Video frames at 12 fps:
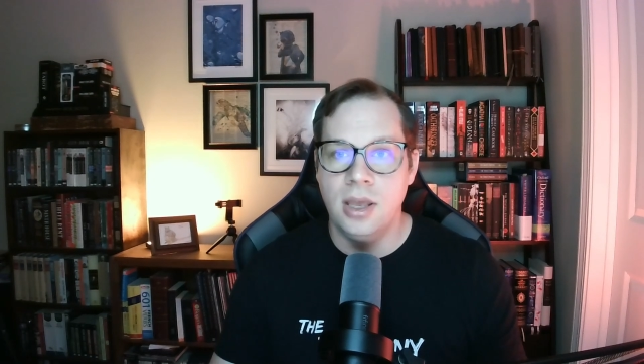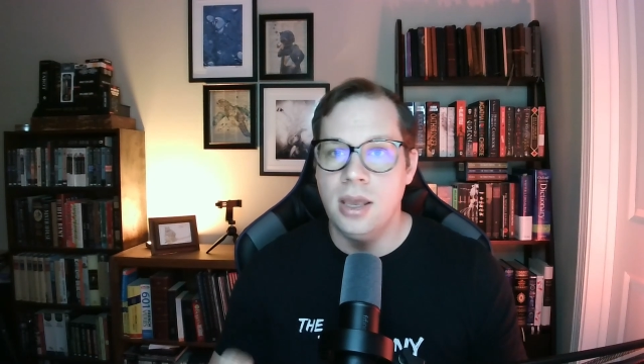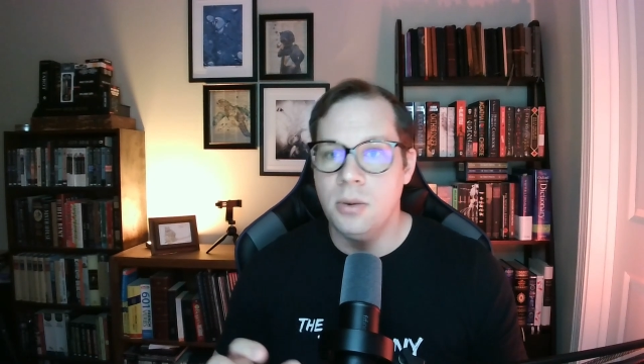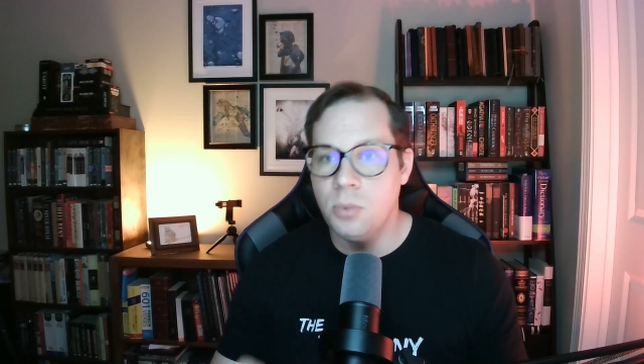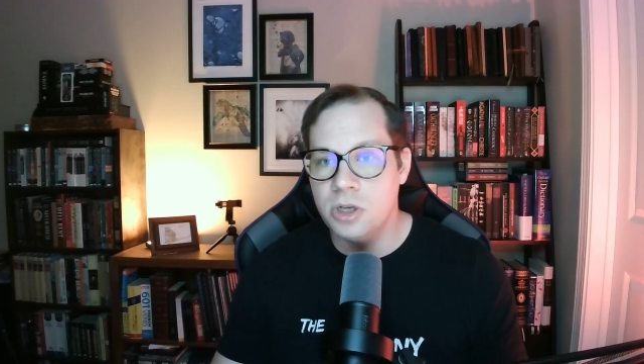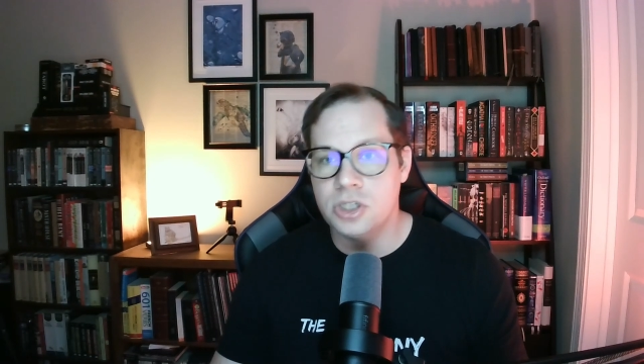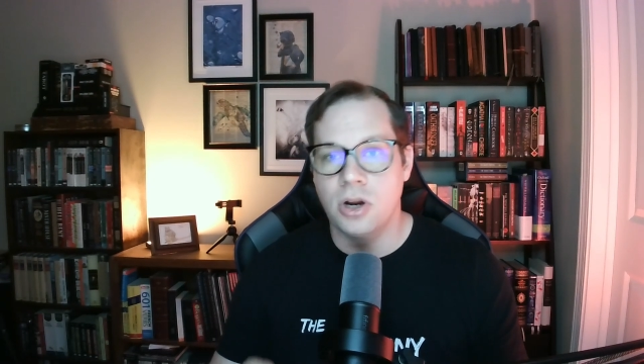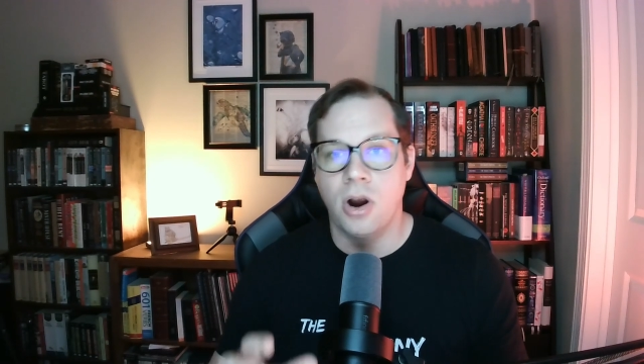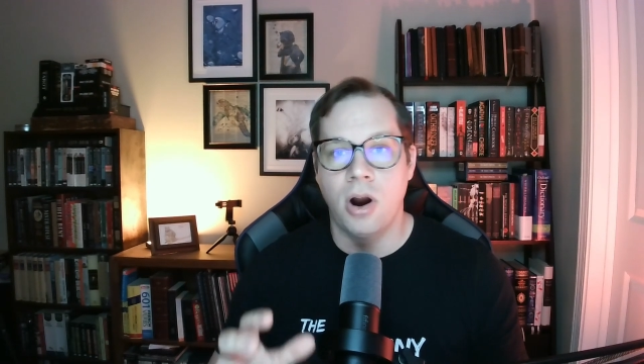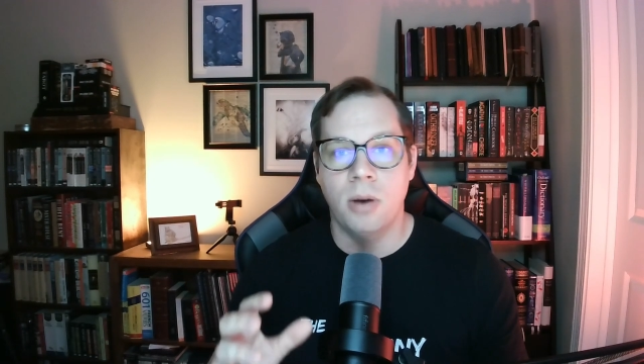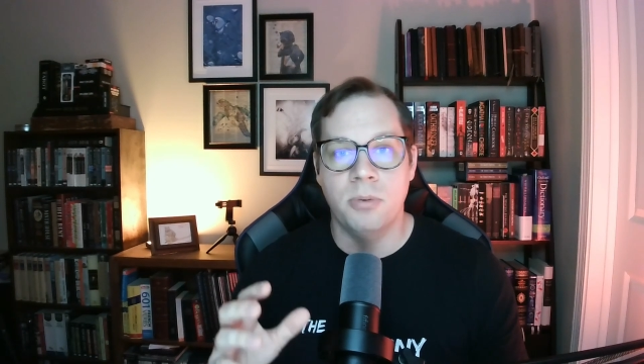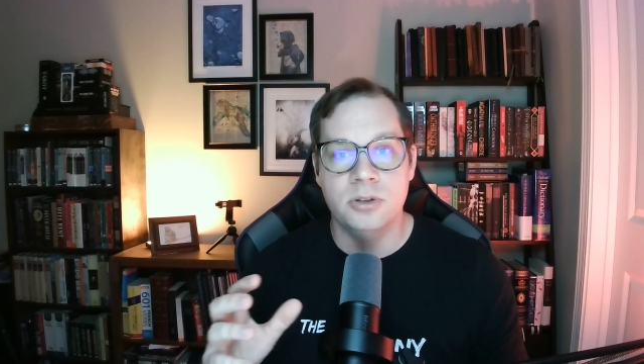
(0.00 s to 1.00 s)
in which
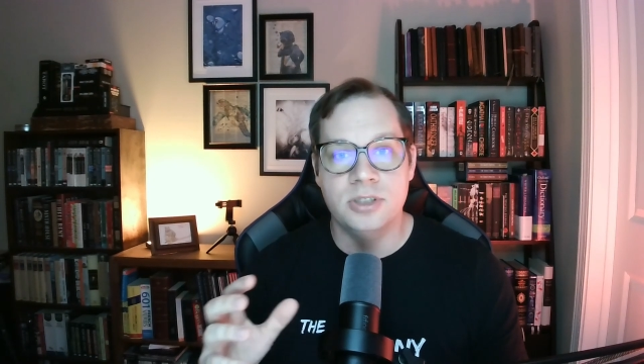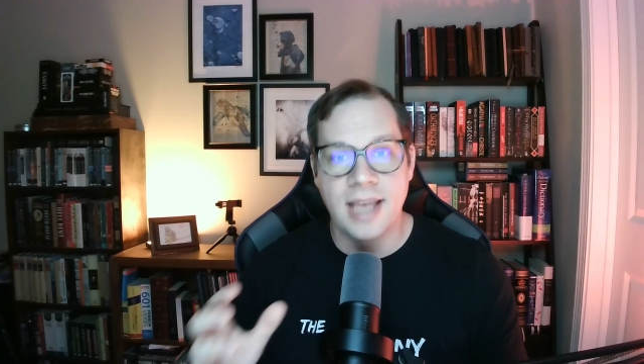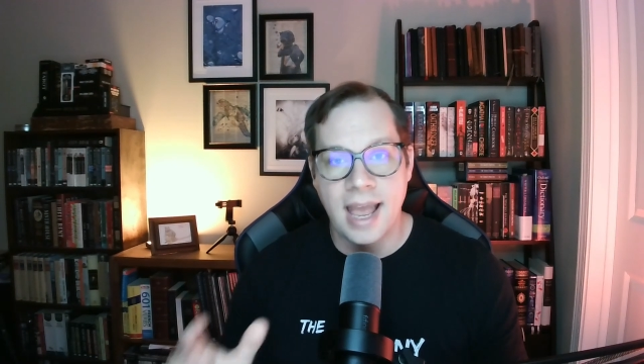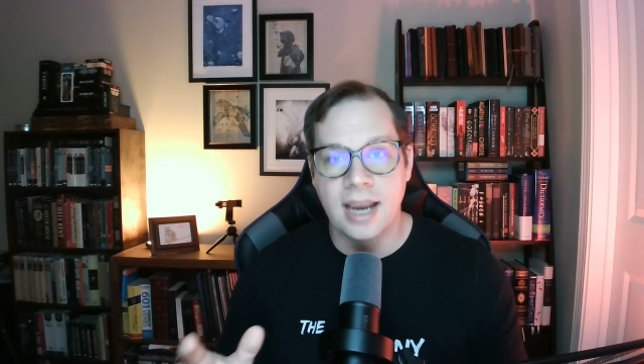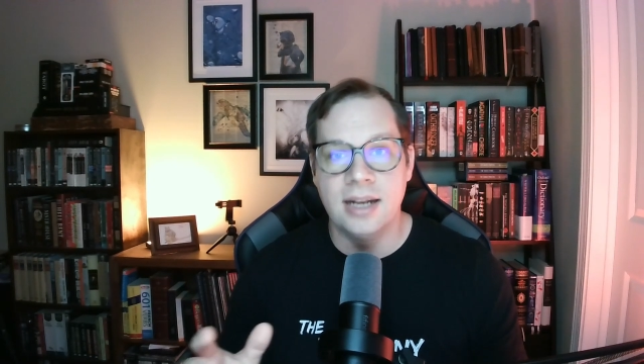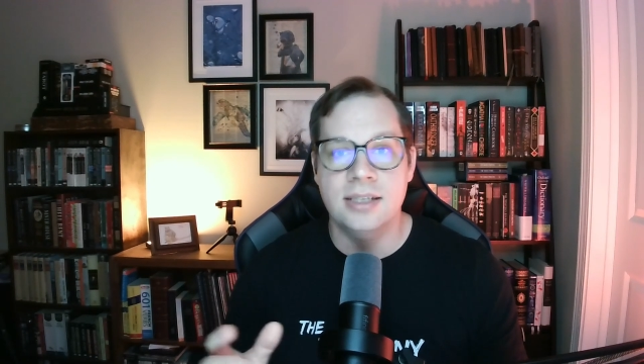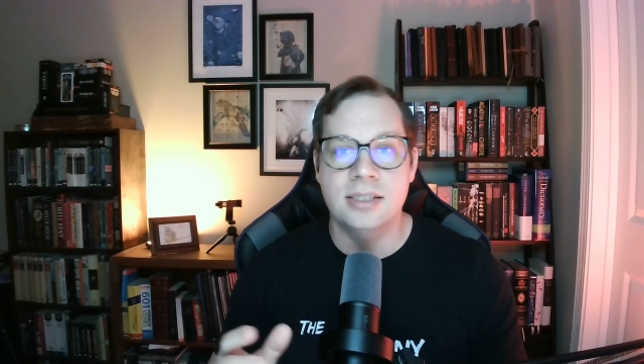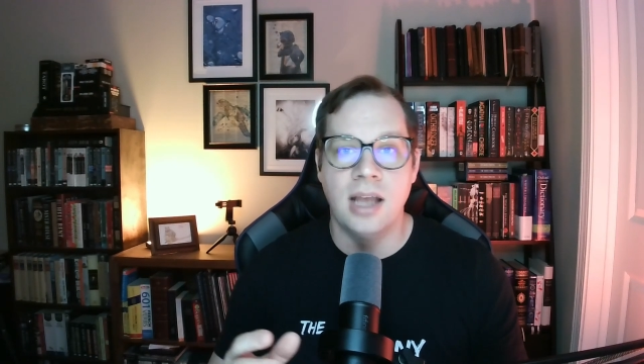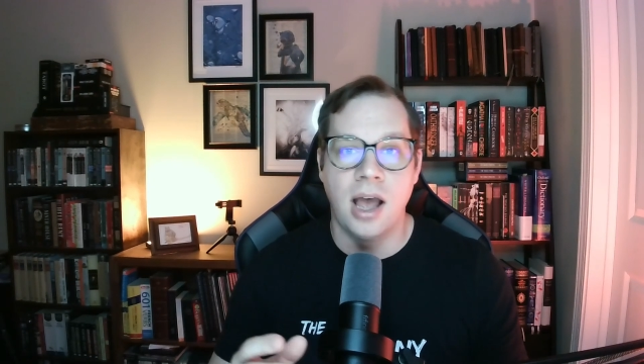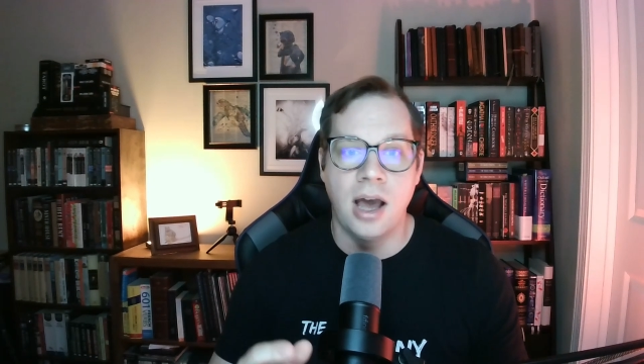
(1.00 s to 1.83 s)
our protagonist,